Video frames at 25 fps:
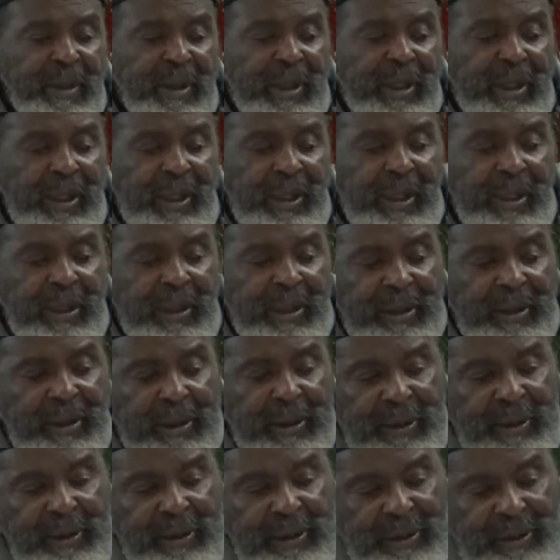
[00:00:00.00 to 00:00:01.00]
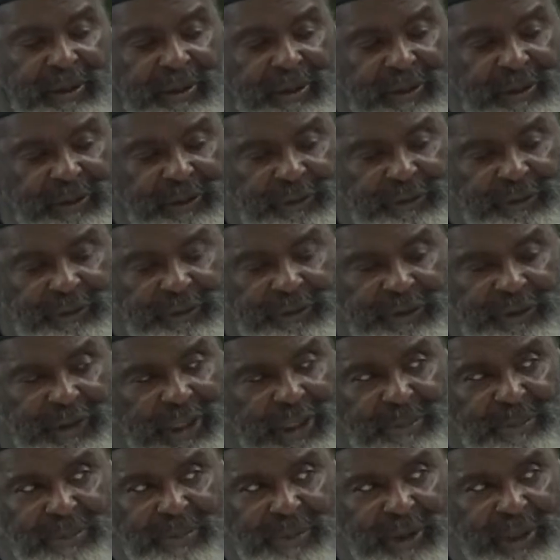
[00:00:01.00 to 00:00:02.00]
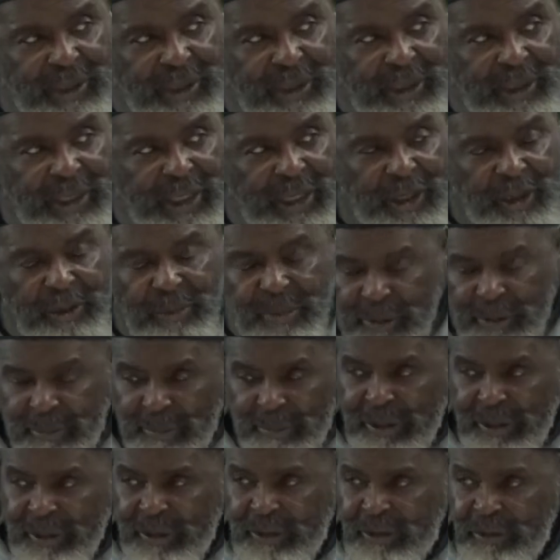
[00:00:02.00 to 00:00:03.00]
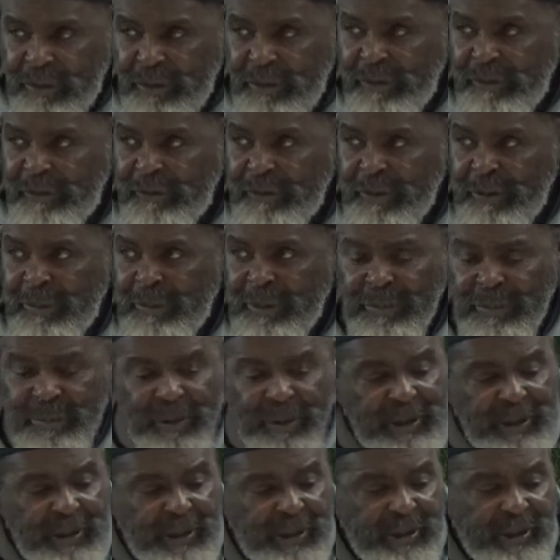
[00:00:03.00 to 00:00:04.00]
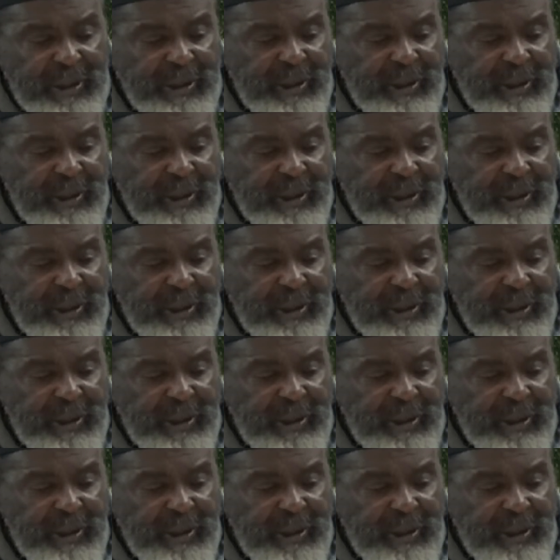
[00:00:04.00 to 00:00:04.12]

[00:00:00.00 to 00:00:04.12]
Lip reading: And it's the same thing in Arabic, make dua for me, brother.